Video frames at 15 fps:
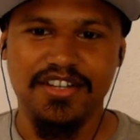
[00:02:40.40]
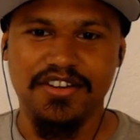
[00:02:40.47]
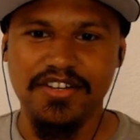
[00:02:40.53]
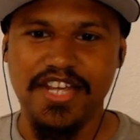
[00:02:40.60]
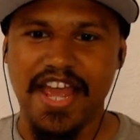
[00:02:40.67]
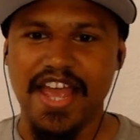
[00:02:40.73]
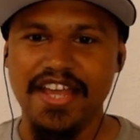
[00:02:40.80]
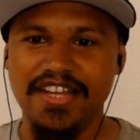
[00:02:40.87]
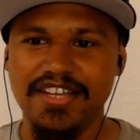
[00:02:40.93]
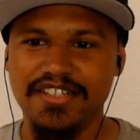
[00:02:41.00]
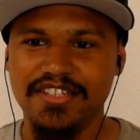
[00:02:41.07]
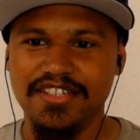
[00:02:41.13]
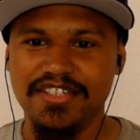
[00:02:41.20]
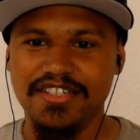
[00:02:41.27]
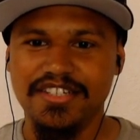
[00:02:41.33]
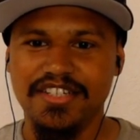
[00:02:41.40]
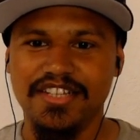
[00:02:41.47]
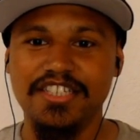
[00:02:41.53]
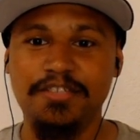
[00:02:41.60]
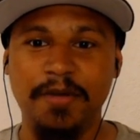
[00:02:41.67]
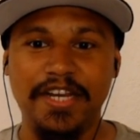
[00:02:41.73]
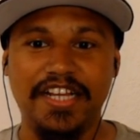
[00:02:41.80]
Okay. It
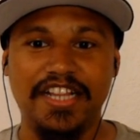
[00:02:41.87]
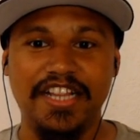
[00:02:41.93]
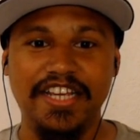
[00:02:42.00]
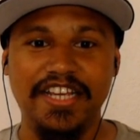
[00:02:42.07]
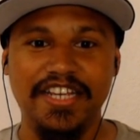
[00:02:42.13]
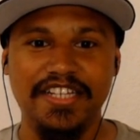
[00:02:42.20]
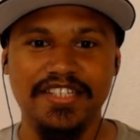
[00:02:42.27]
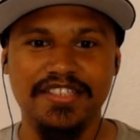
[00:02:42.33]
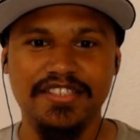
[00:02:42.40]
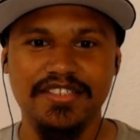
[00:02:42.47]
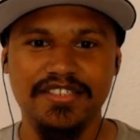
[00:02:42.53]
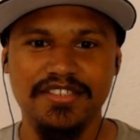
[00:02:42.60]
looks pretty clean.